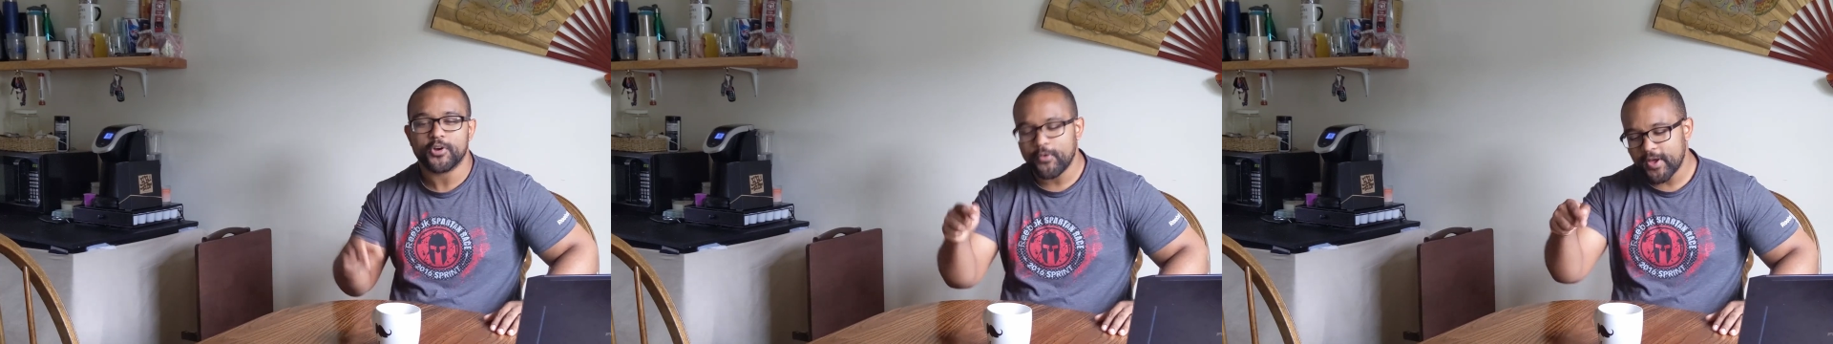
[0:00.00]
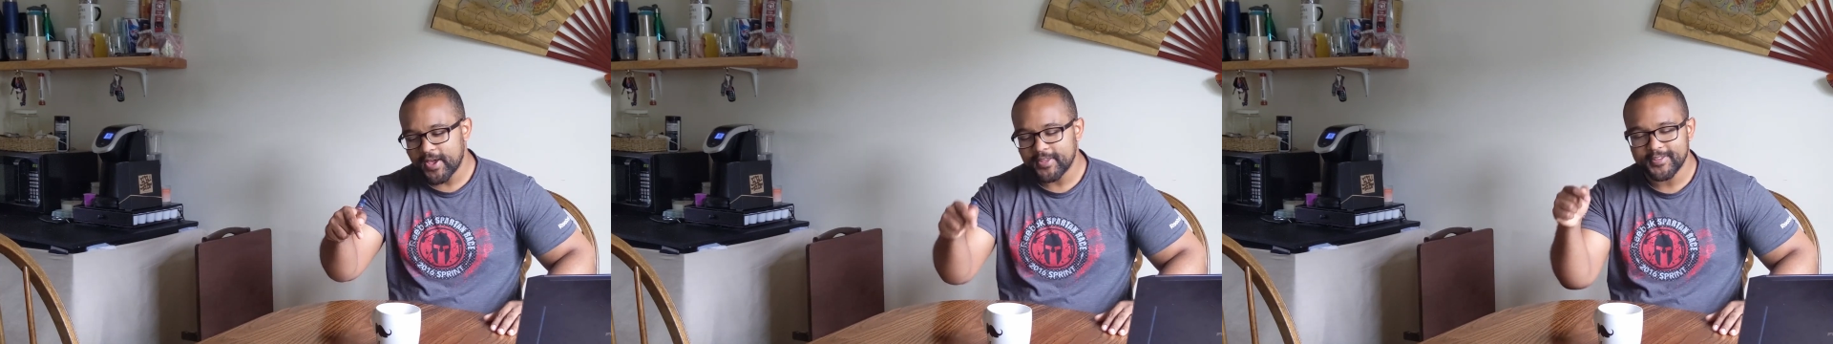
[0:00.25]
go
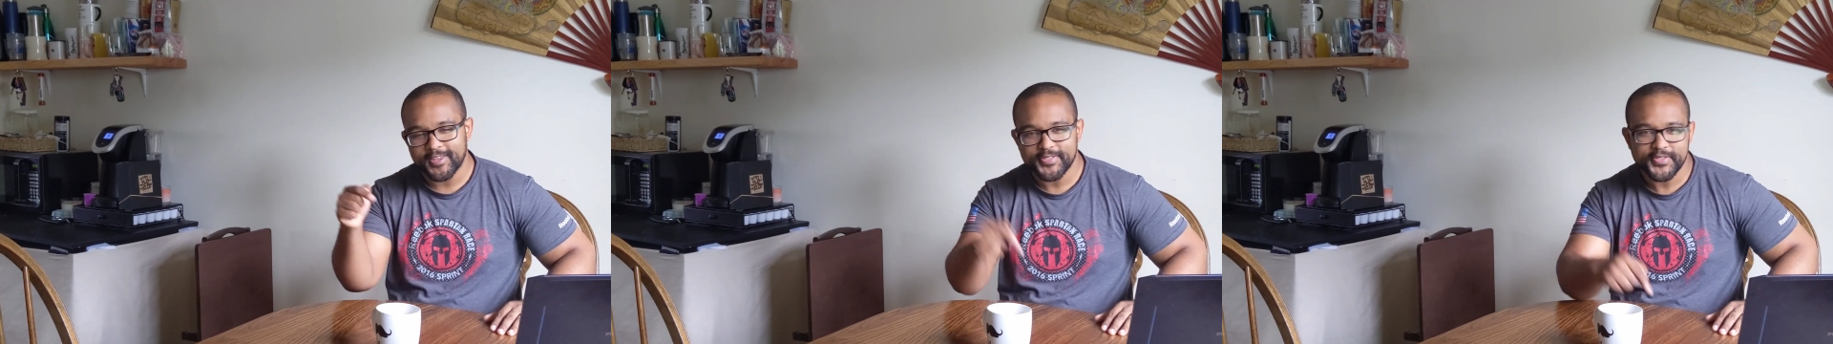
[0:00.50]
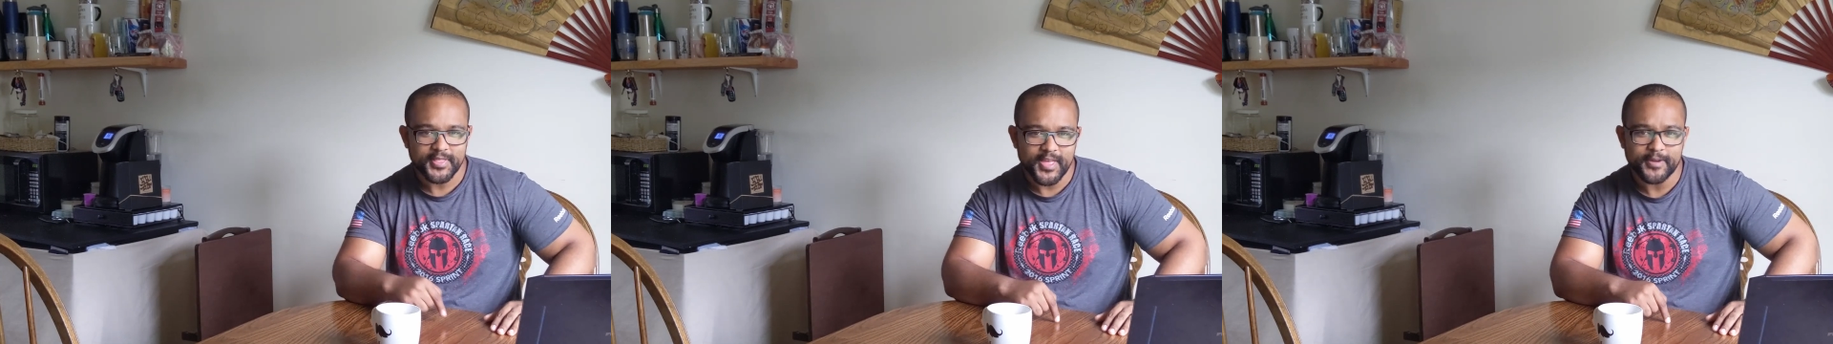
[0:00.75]
ahead and
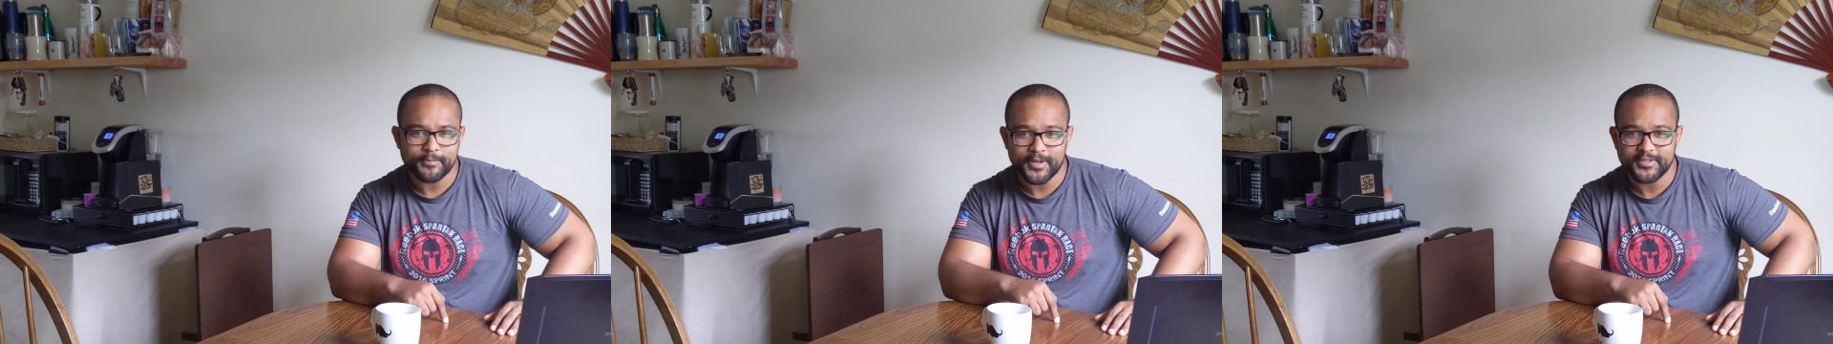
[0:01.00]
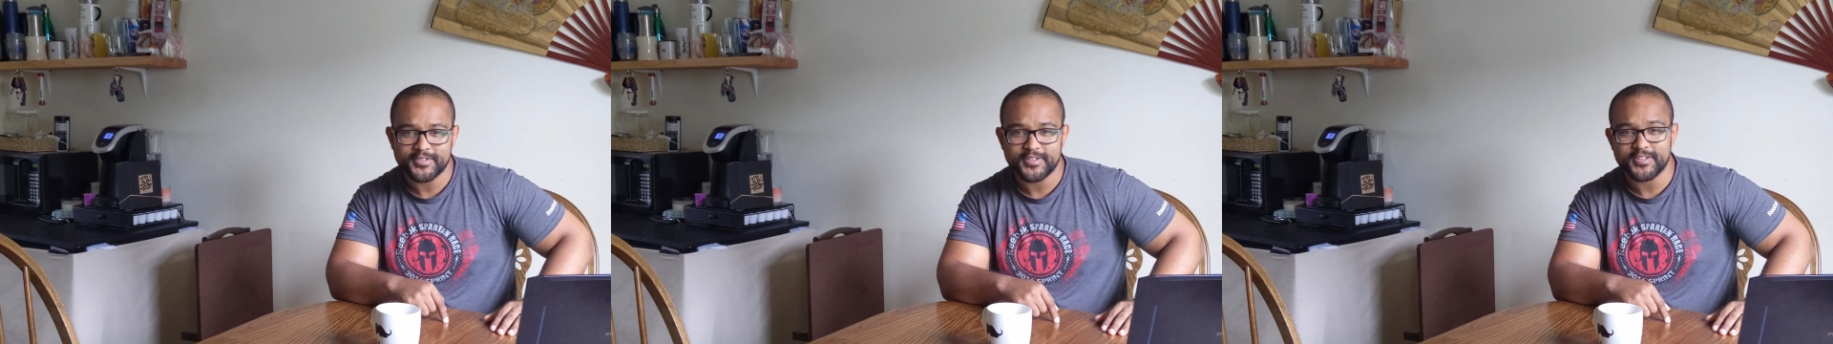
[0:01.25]
hit the like
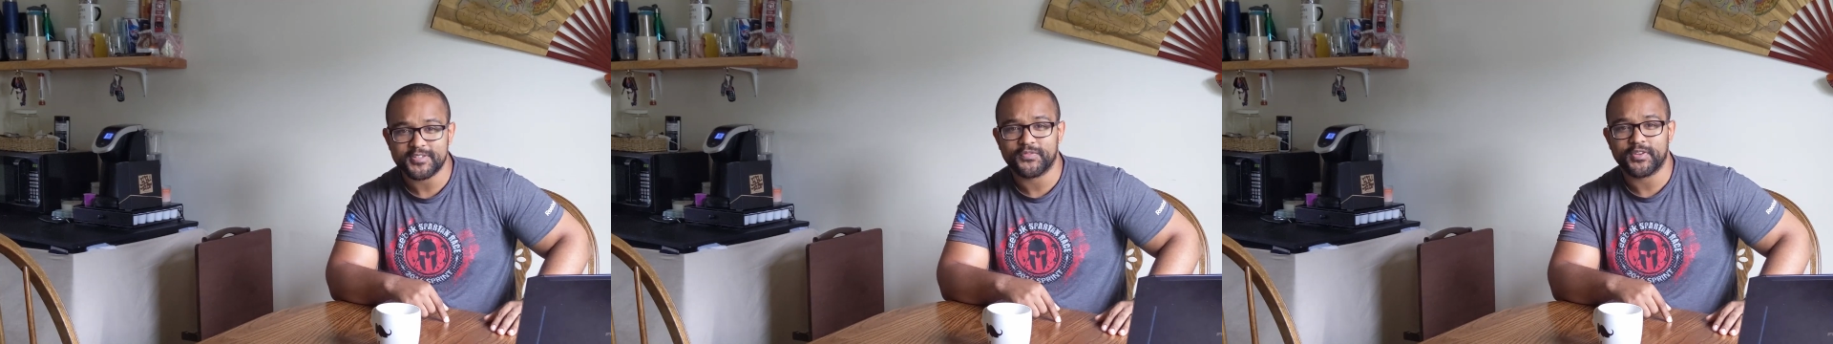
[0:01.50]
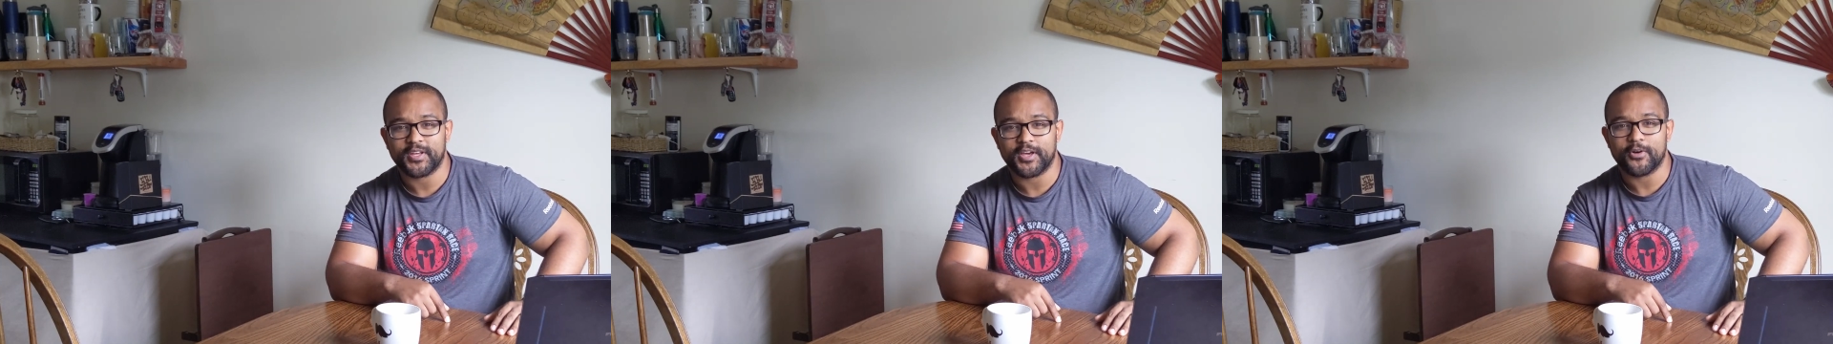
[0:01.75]
button to this
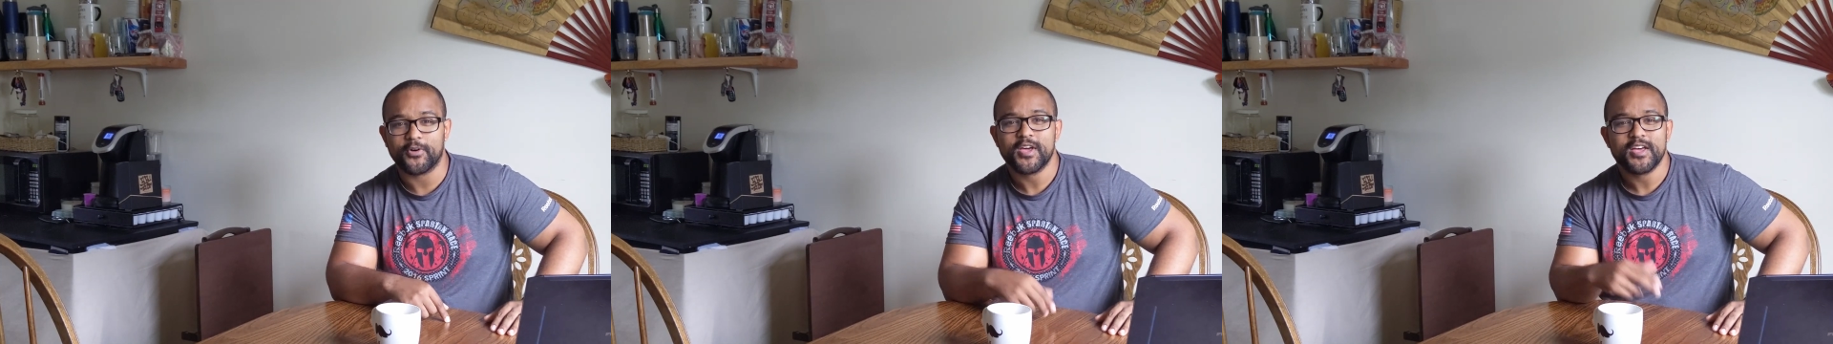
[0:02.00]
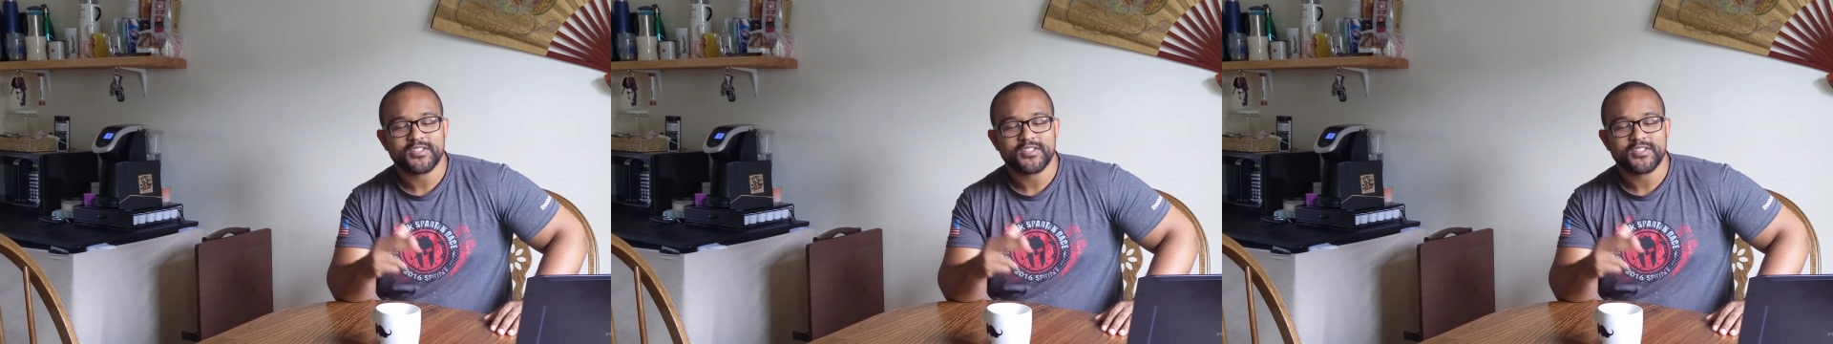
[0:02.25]
video.